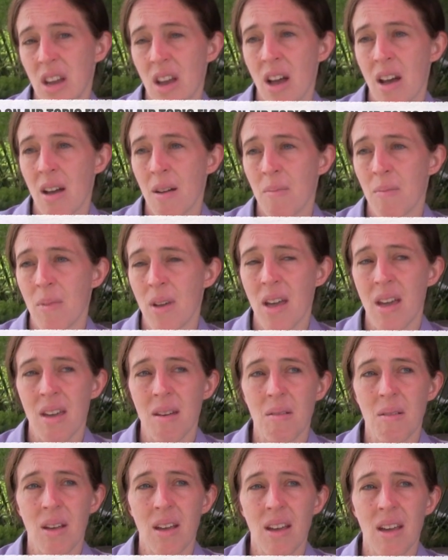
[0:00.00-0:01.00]
Um,
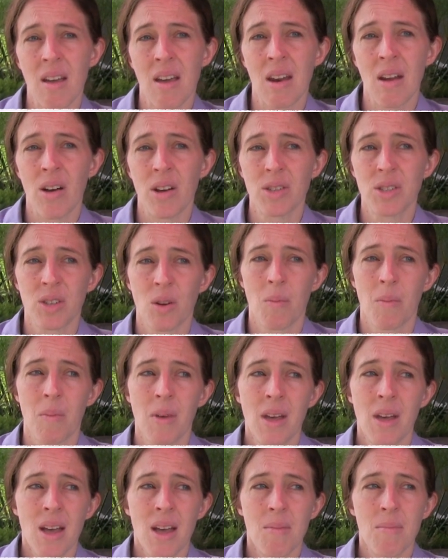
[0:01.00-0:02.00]
it it also
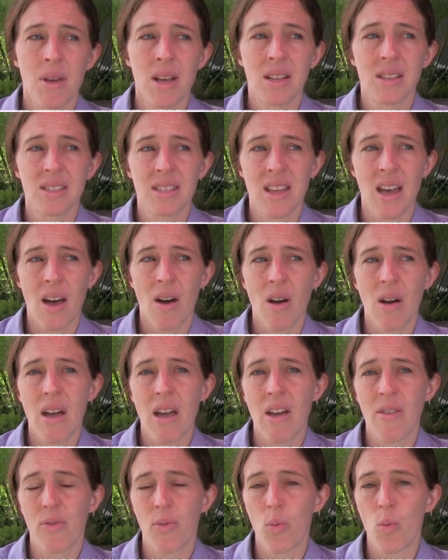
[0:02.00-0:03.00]
means that
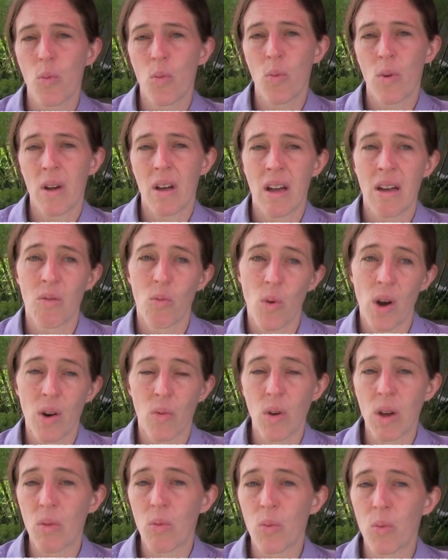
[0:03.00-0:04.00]
if and
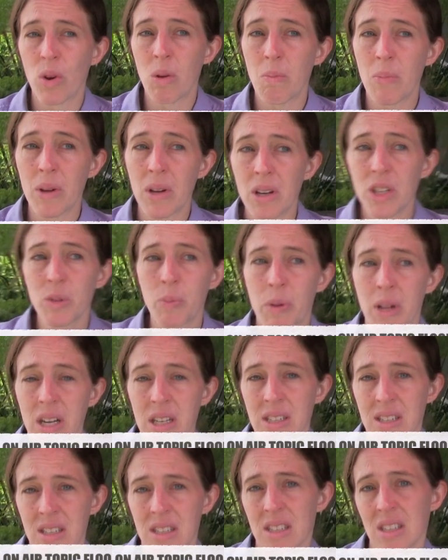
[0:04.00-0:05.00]
when we rebuild
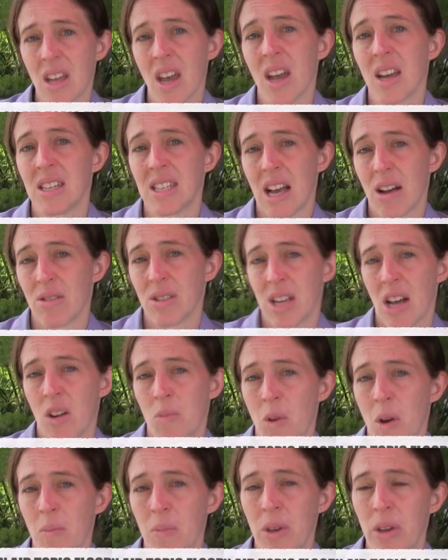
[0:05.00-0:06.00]
places like
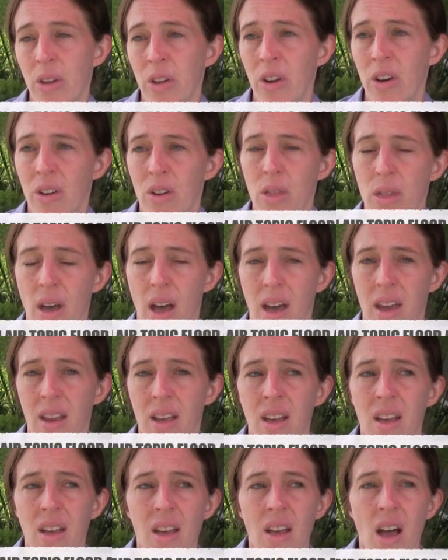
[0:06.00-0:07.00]
downtown Montpelier, that
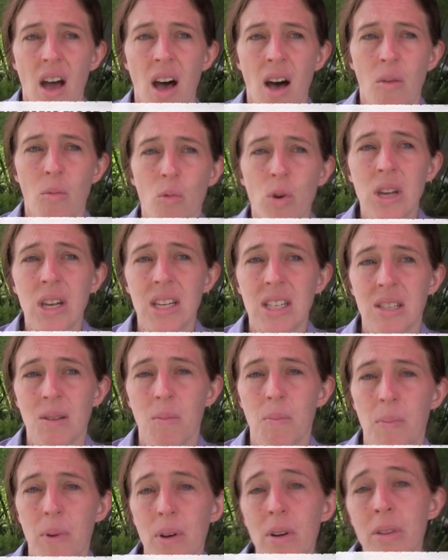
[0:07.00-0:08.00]
um, we need to
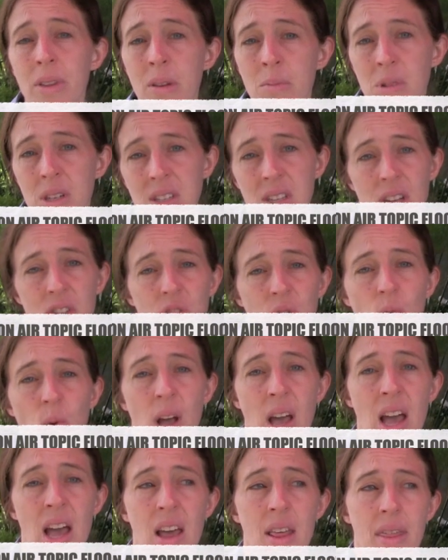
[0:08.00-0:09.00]
build them in such a
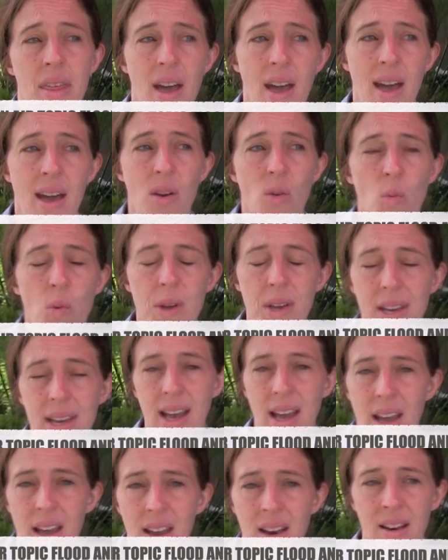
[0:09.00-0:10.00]
way that we
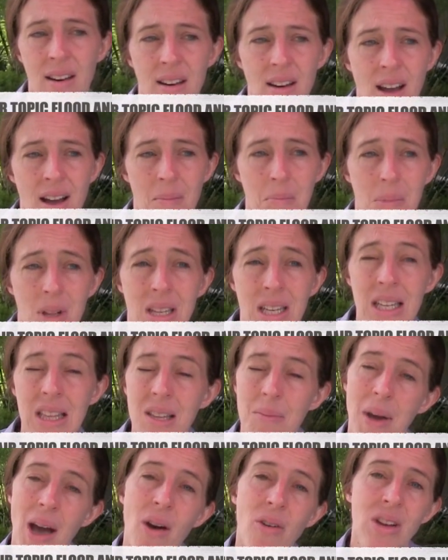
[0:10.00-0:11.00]
can um, clean
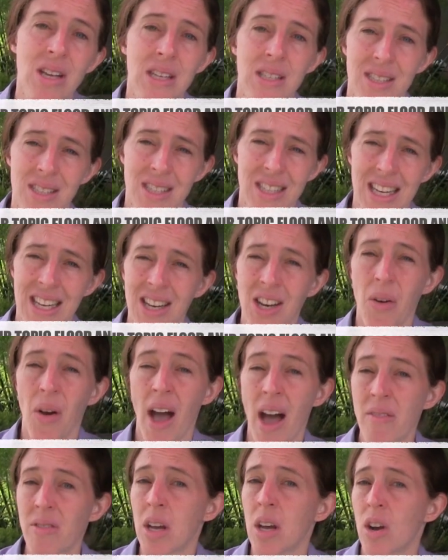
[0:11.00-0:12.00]
them out easily. You know,
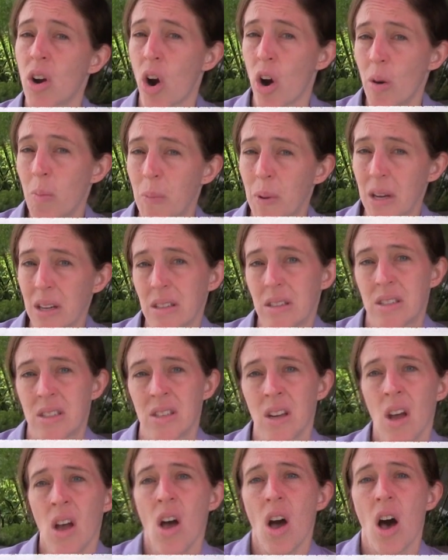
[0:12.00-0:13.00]
having
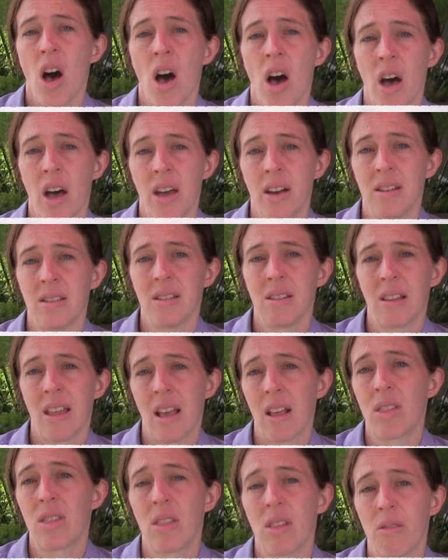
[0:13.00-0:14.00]
carpets on
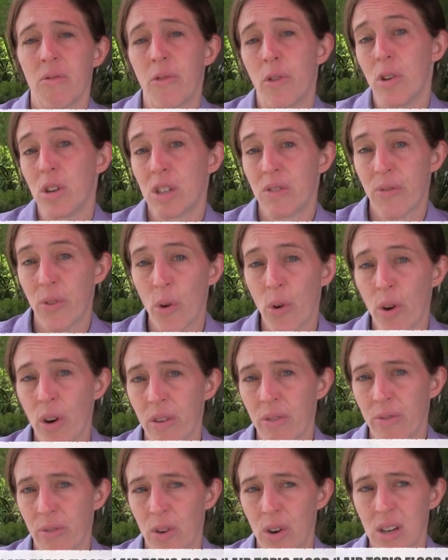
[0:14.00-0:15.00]
like the first
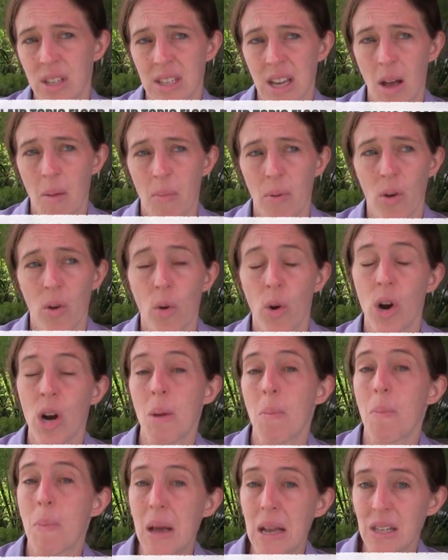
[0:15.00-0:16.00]
floor, for example, or
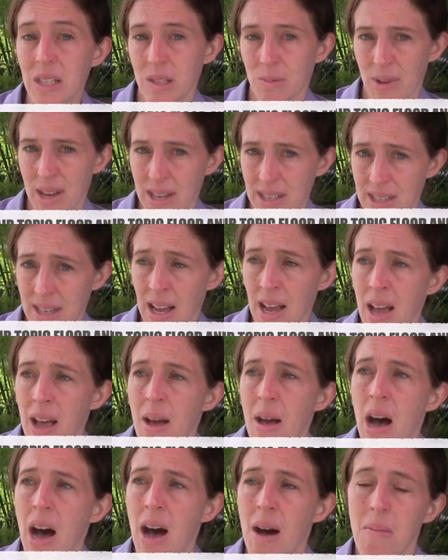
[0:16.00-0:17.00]
in a basement,
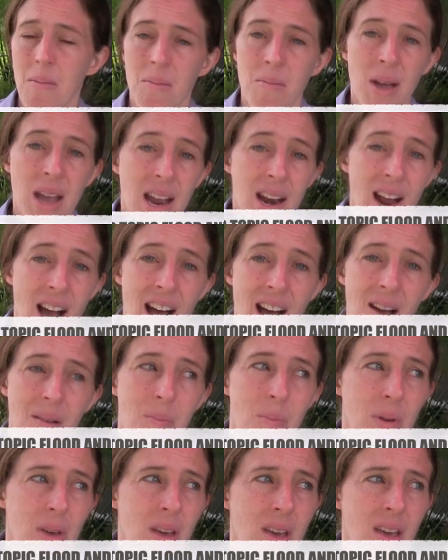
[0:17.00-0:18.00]
uh, may
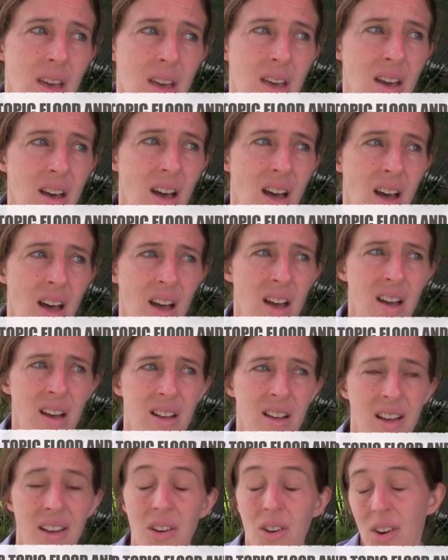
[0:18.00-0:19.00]
not be
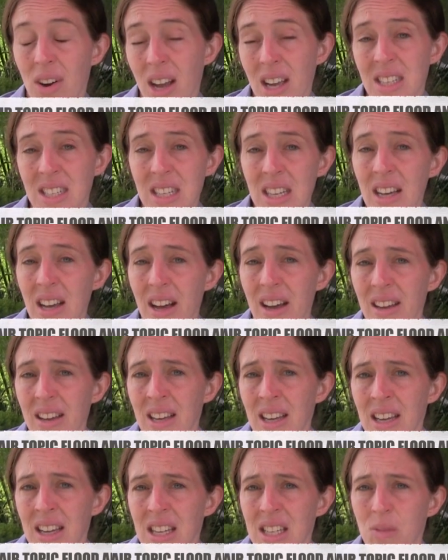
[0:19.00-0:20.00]
uh, a good idea,
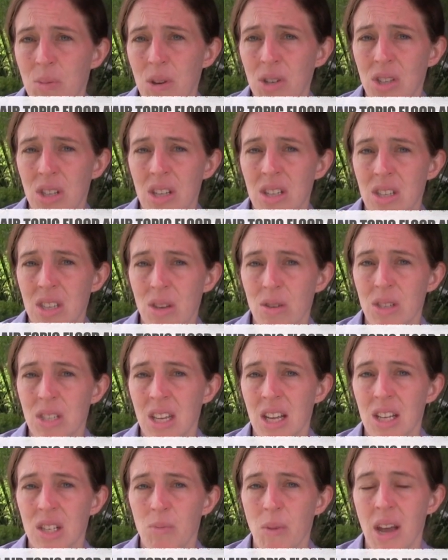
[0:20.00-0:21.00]
especially as those
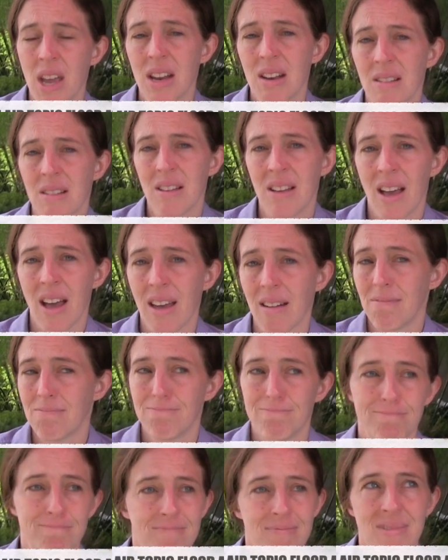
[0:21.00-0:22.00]
things might get
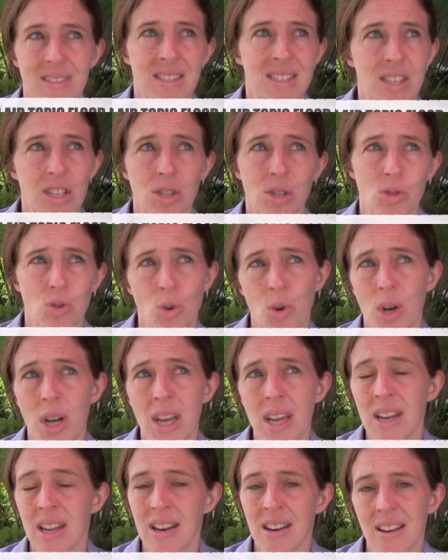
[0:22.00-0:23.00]

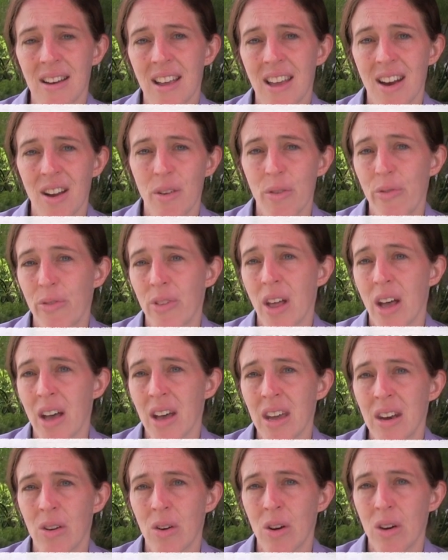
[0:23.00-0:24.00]
destroyed in, in a
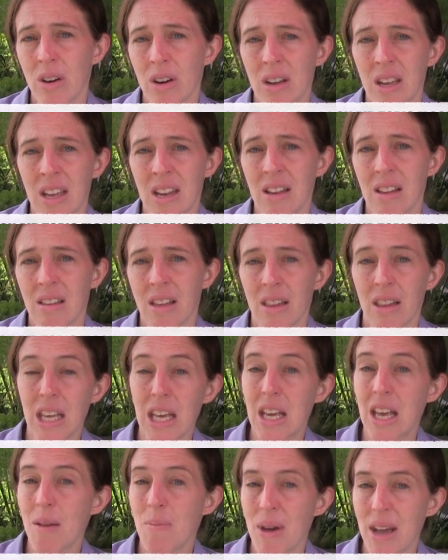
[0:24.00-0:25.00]
flood or in a
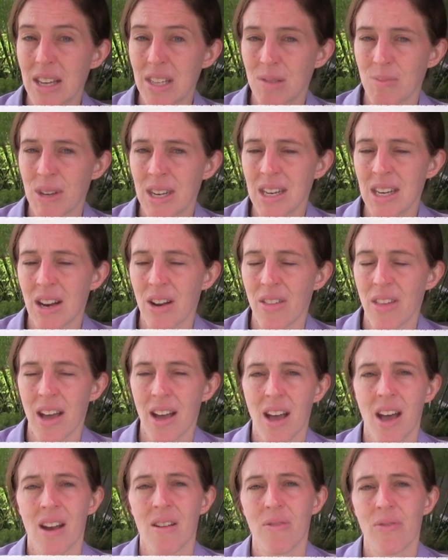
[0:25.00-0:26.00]
leaky basement, you know,
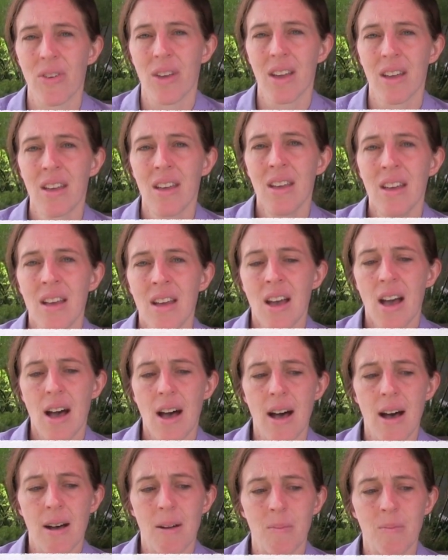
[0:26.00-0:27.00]
that kind of thing.
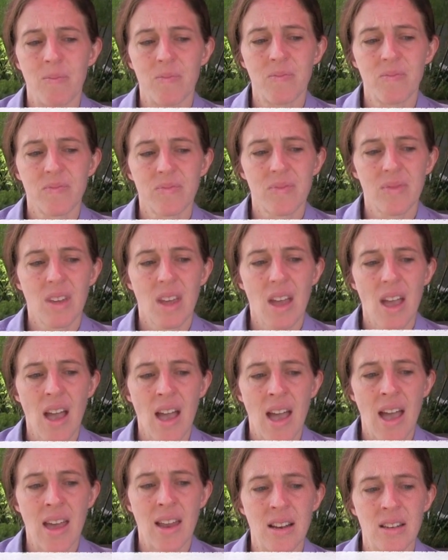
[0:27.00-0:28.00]
Um,
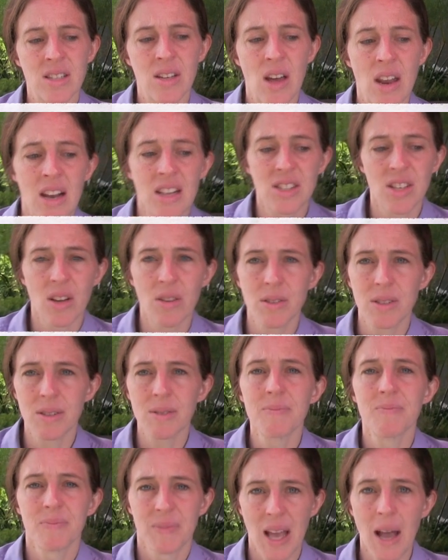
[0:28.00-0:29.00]
and and it's
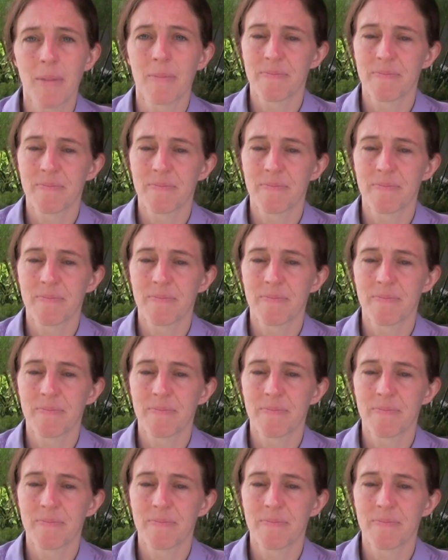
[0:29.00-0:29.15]
also yeah.